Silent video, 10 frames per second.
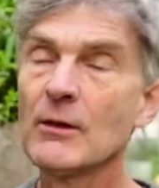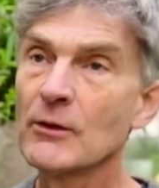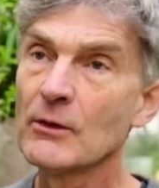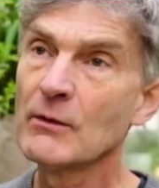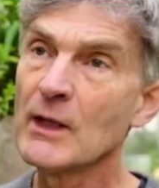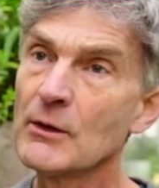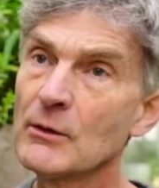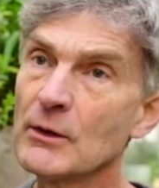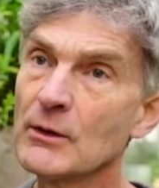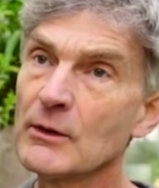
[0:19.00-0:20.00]
sort of
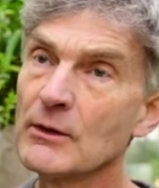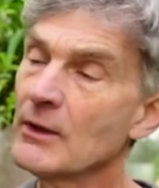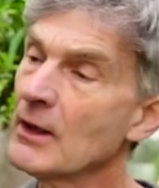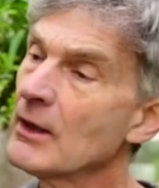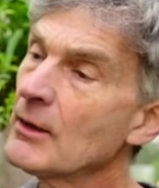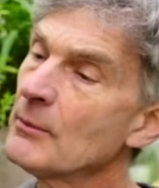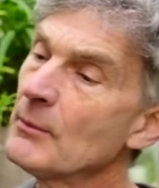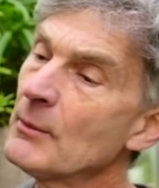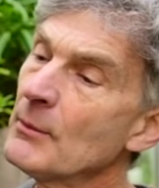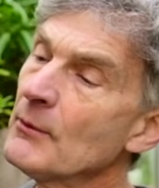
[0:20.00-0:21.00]
lowland
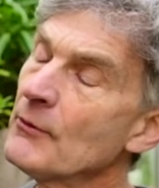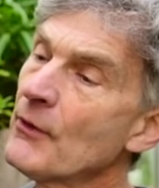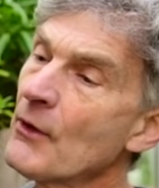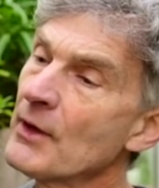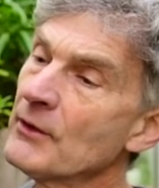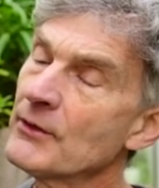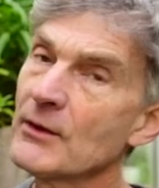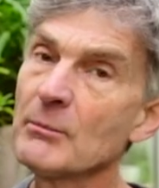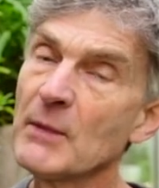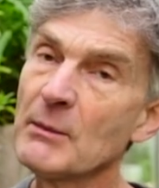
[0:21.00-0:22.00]
forest
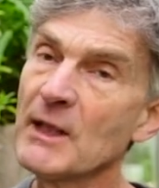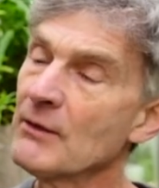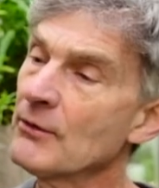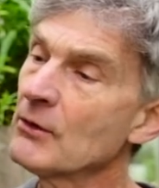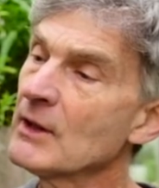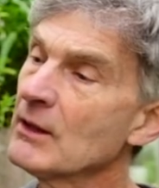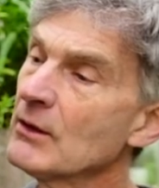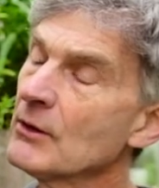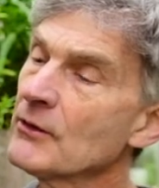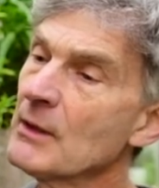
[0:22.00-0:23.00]
that may be
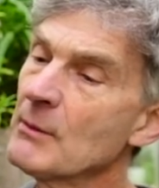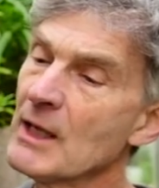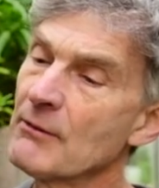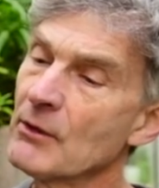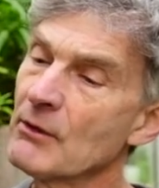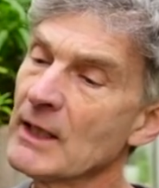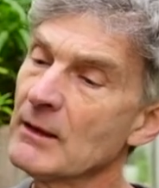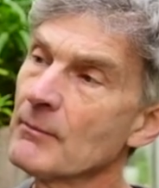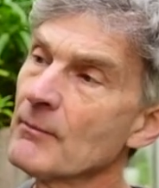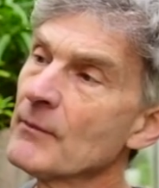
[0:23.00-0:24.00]
evergreen or
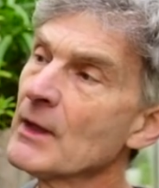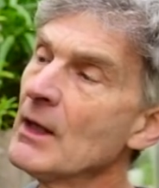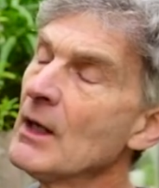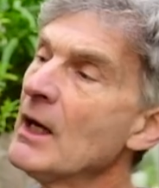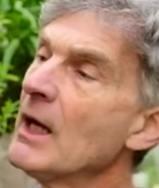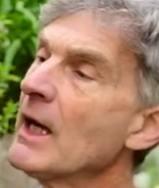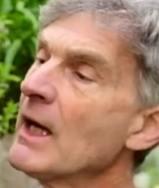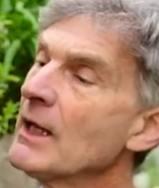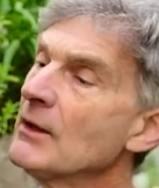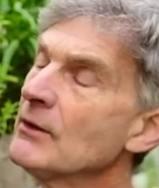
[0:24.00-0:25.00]
semi-evergreen,
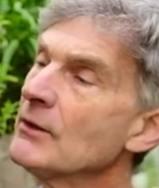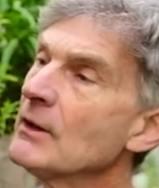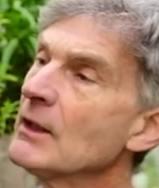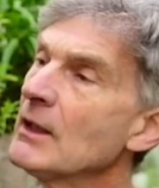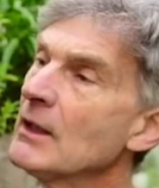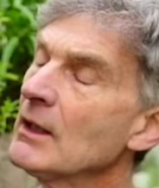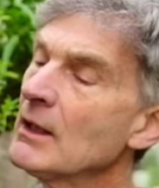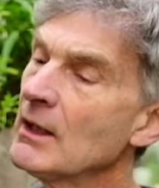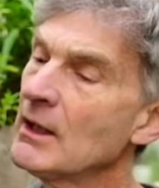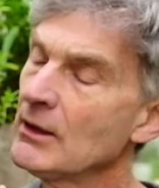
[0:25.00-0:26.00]
and
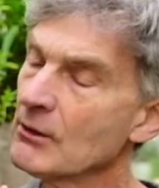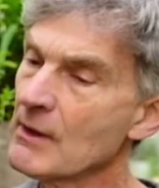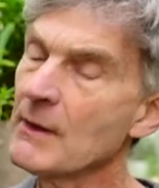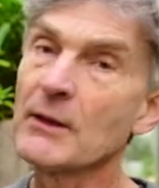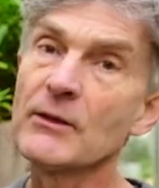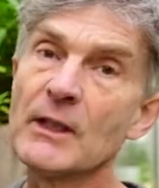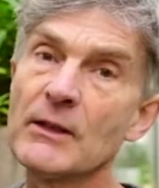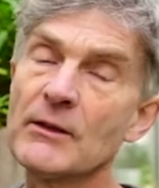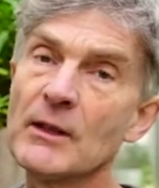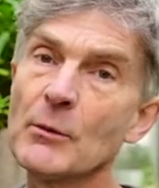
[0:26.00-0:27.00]
in the growing
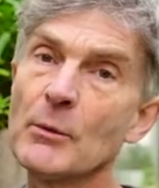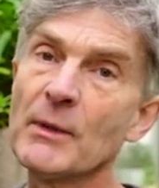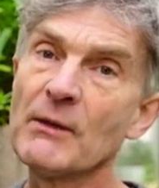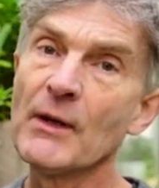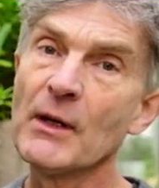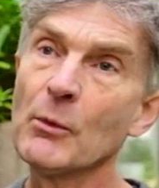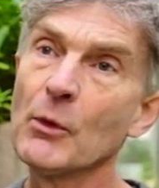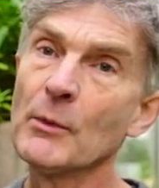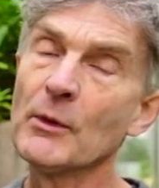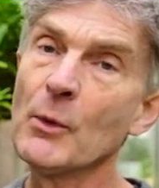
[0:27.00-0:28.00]
season it would be very
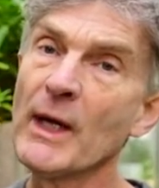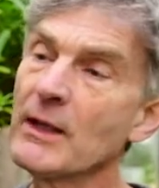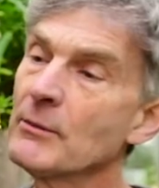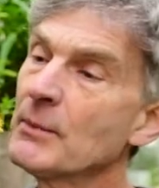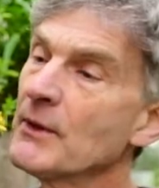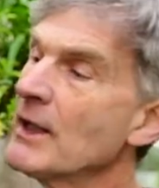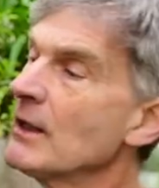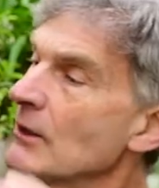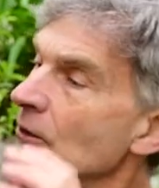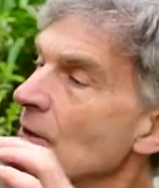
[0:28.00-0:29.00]
warm and wet, but
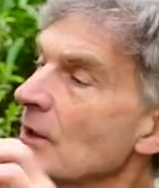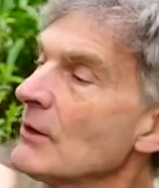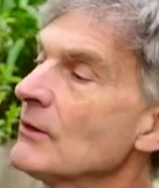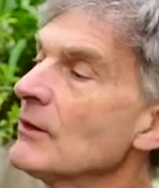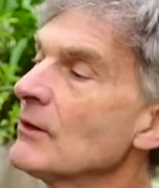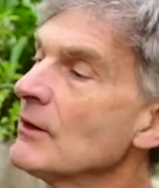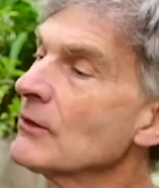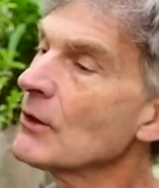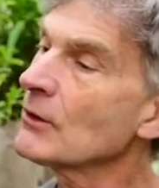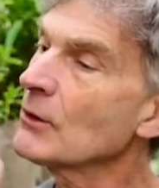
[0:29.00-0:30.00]
then as you'll notice it's
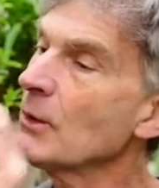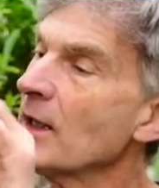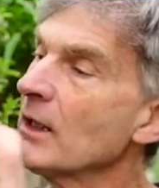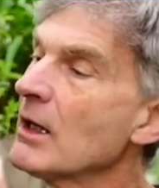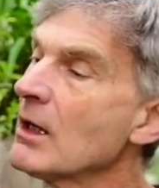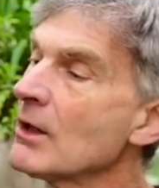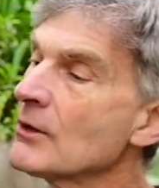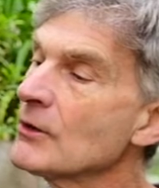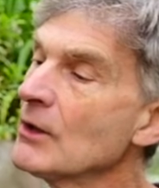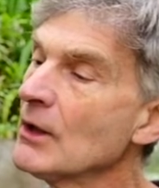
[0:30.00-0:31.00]
got quite
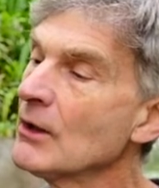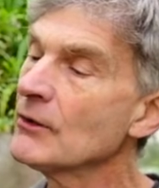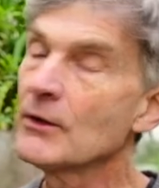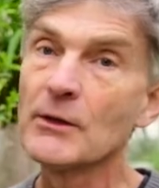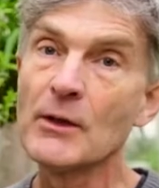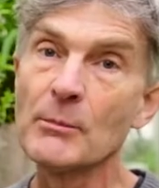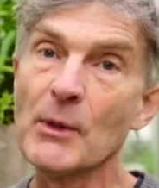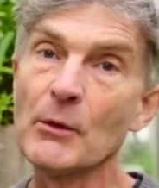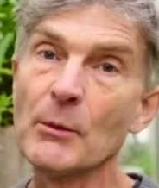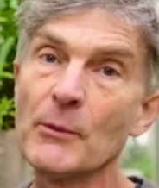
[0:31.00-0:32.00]
large
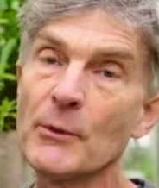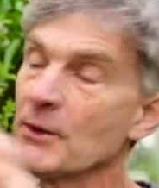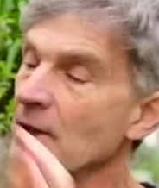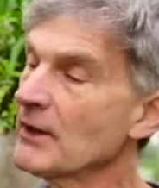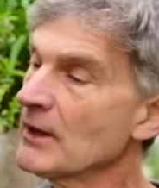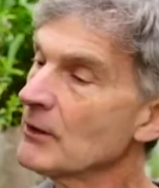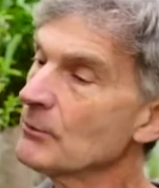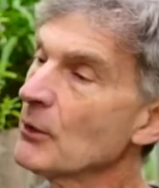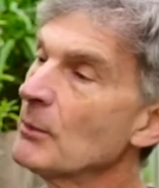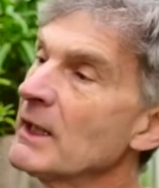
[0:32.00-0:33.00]
pseudo-bulbs, which I think is
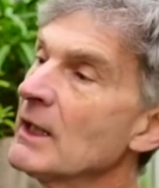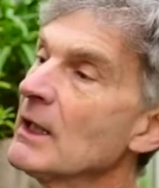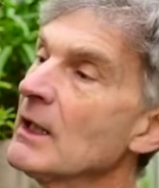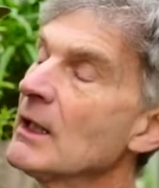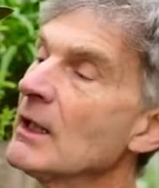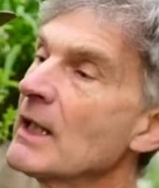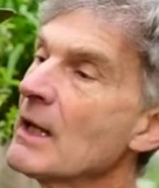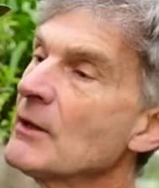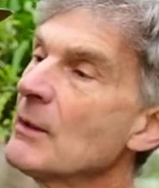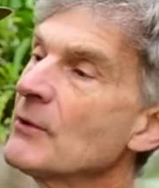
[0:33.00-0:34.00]
probably an
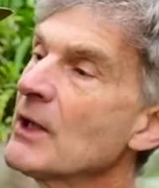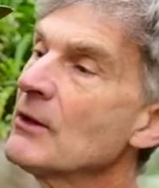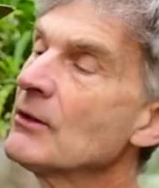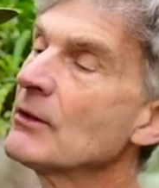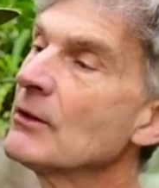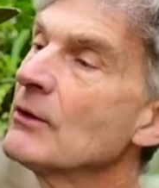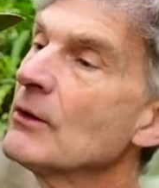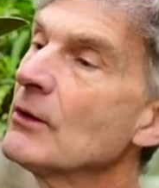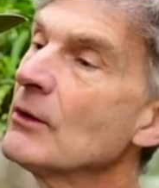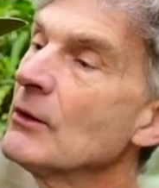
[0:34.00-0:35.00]
adaptation
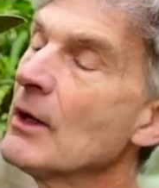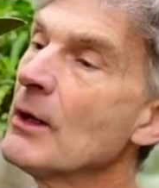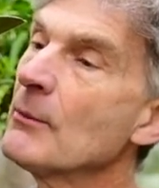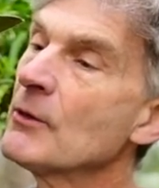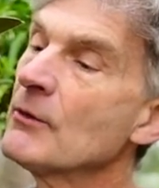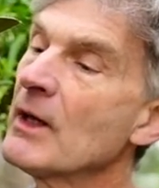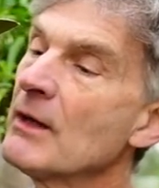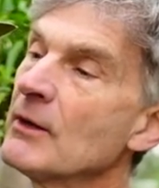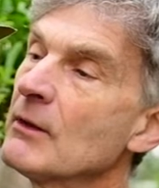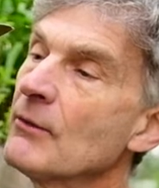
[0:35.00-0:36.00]
to
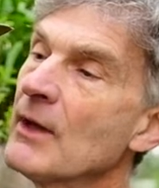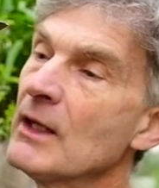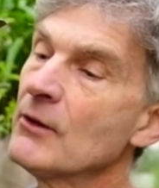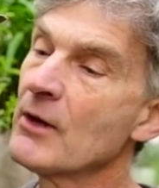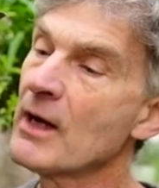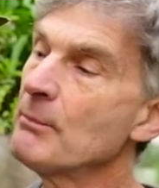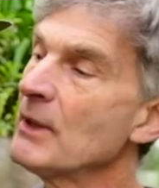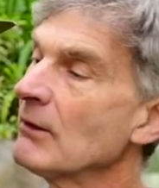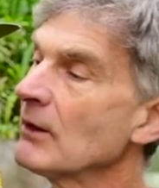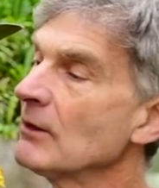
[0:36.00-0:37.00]
surviving fairly dry
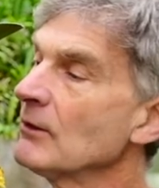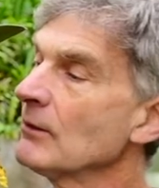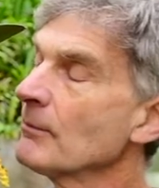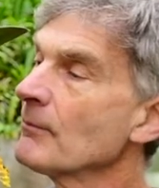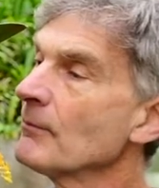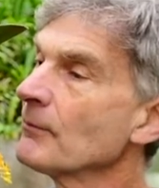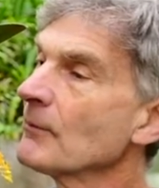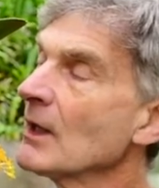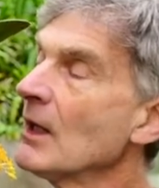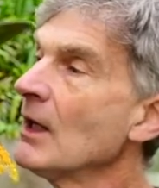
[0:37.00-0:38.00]
periods.
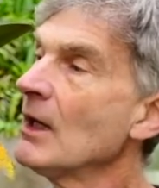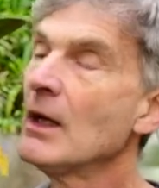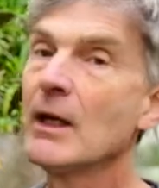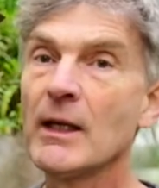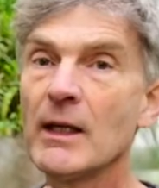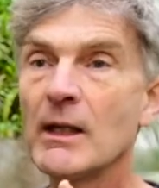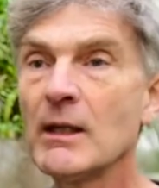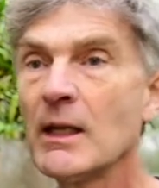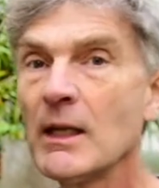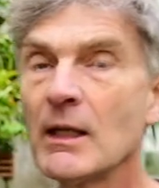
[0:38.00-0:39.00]

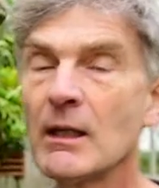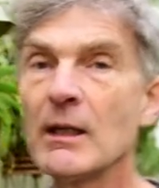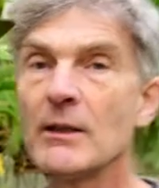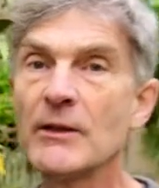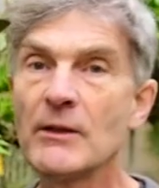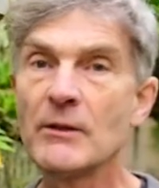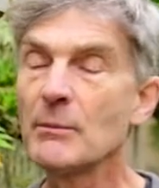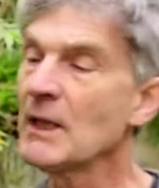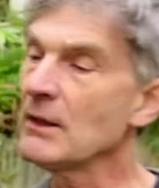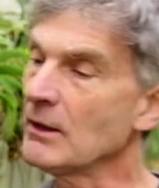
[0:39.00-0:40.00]
In here it's
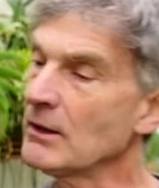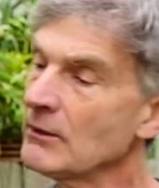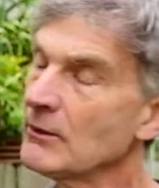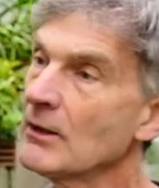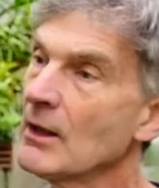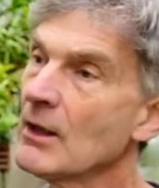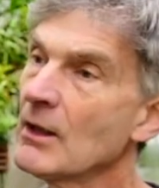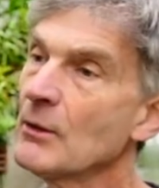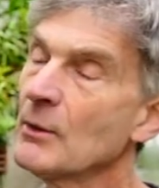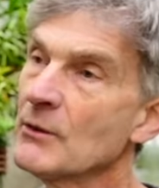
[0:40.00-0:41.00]
intermediate,
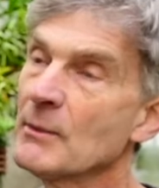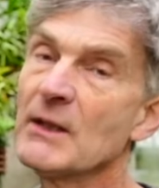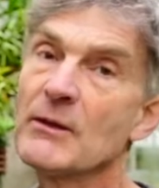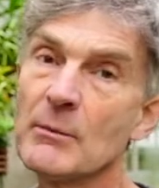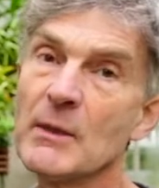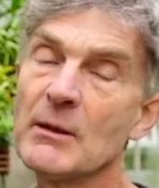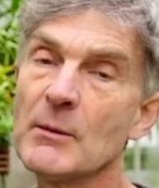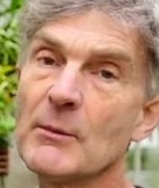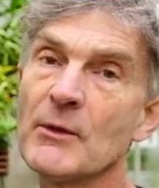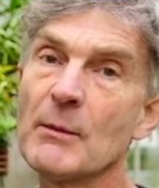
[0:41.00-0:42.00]
which means the
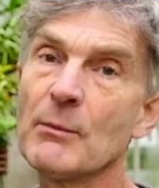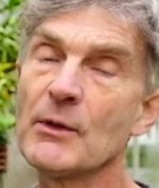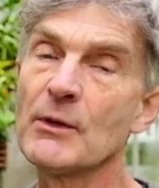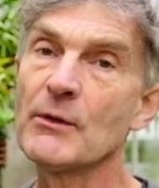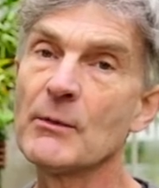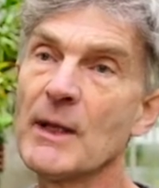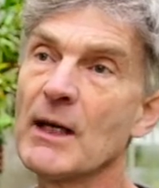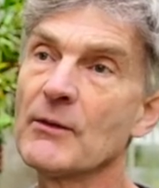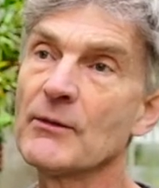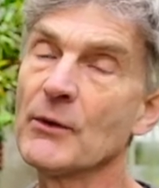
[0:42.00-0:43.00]
minimum temperature is
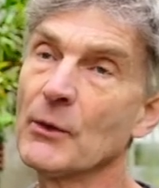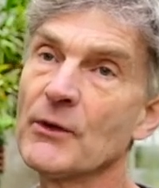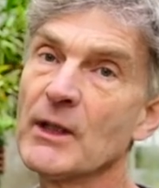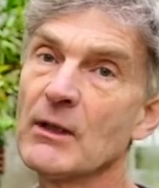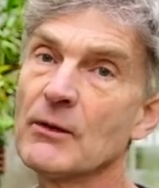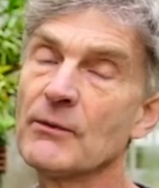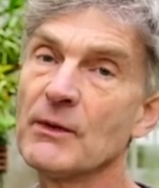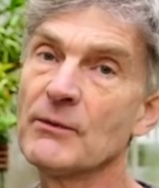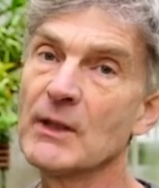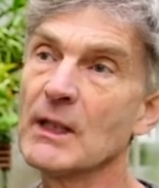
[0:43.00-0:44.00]
about 14 or
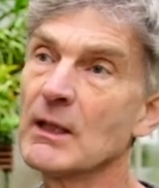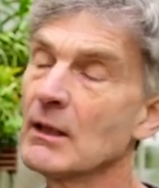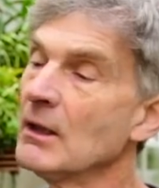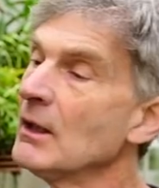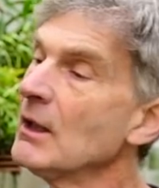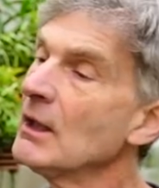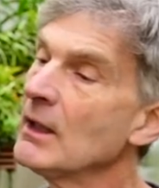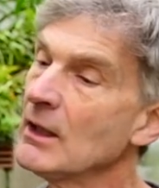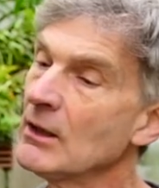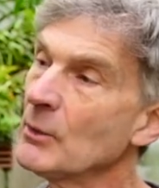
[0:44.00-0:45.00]
15
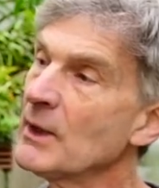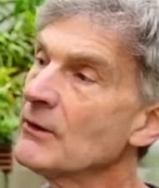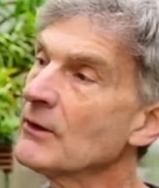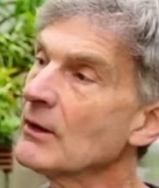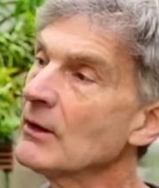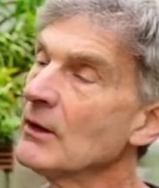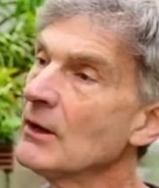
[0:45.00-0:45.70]
in the winter.